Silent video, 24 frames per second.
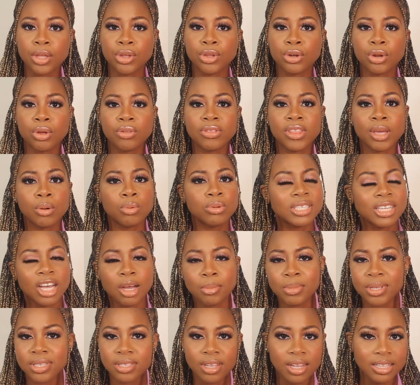You know, they would
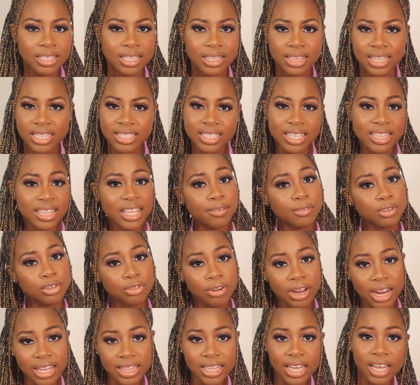tell me certain things that they've
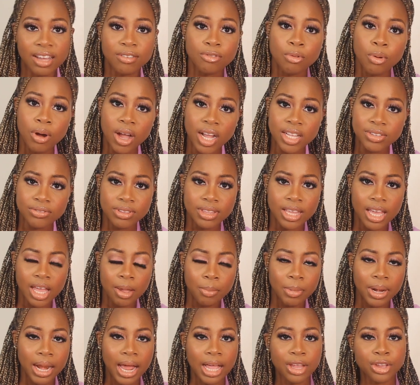tried that have worked for
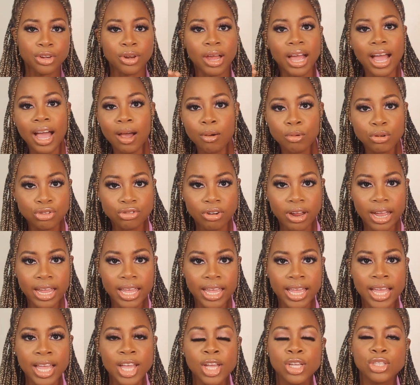them, and you know, I will try
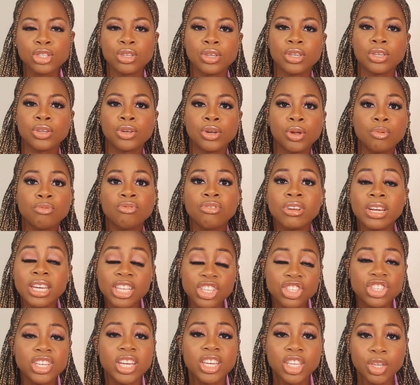it. So you know,
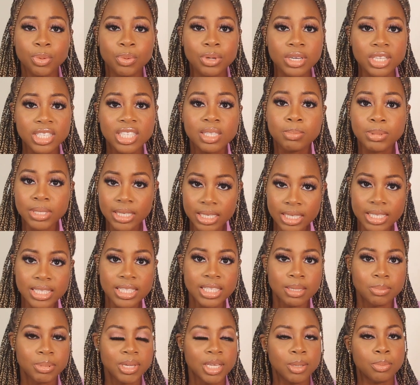really genuinely speaking
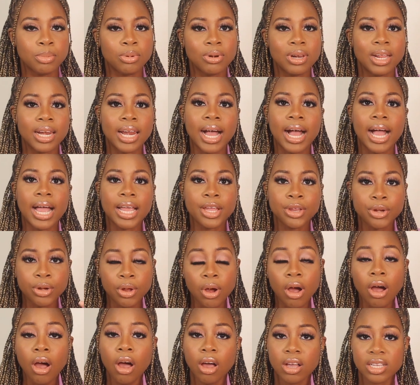to people and you
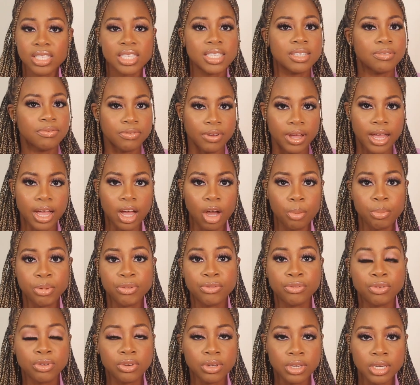know, asking for help
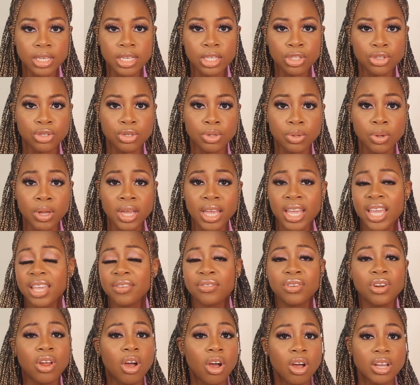if you need to,
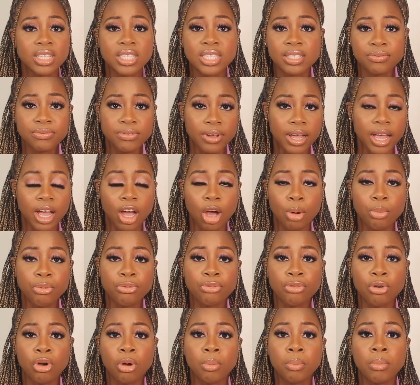even asking for help
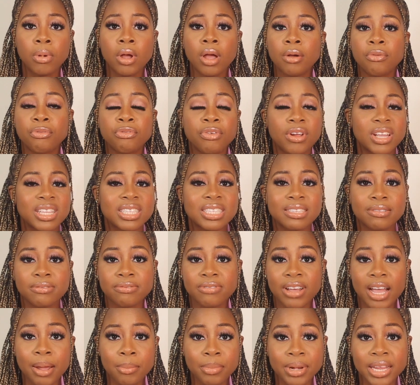from friends and
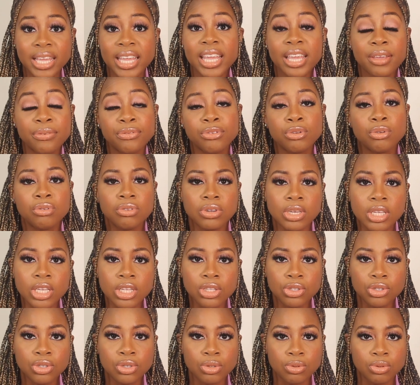family if you
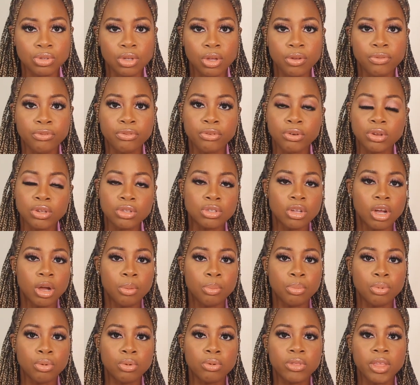need to. So for
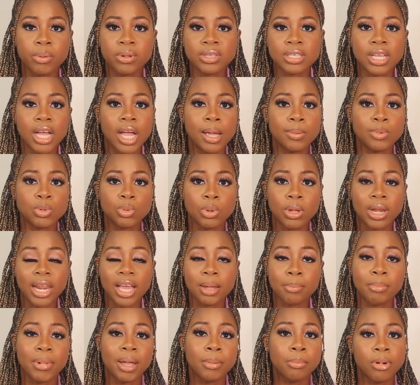example, there were times where
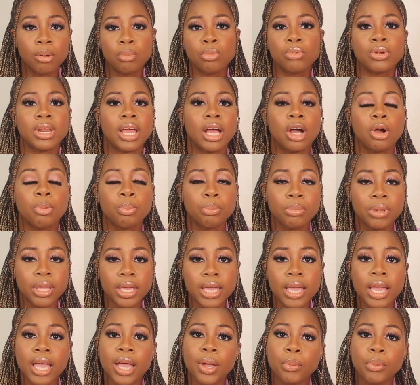like my mom would help
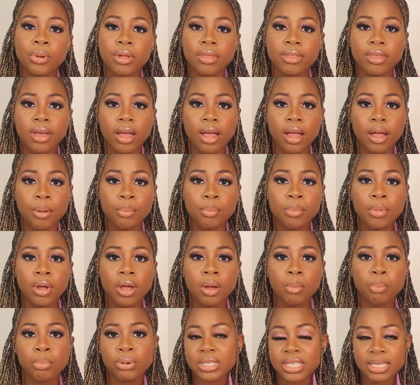me with
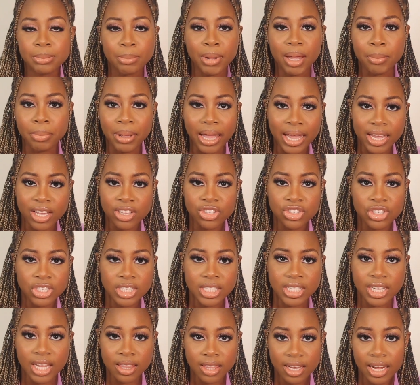putting my packages
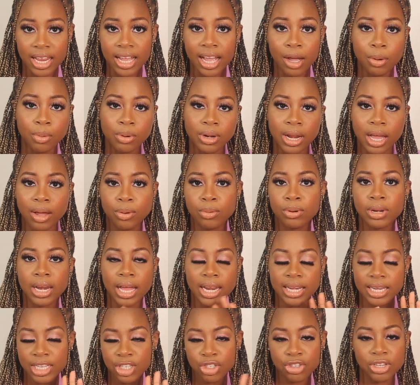together. Like
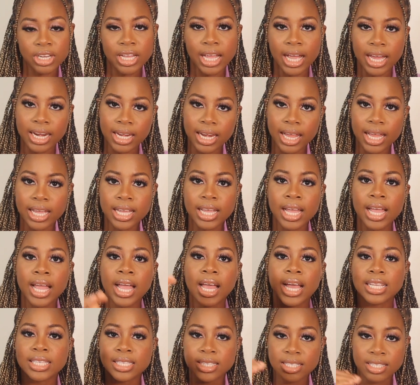I literally had like
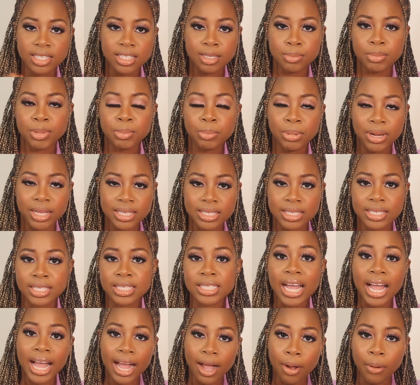a system in place as
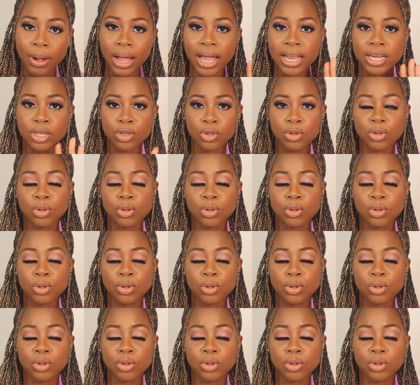to how I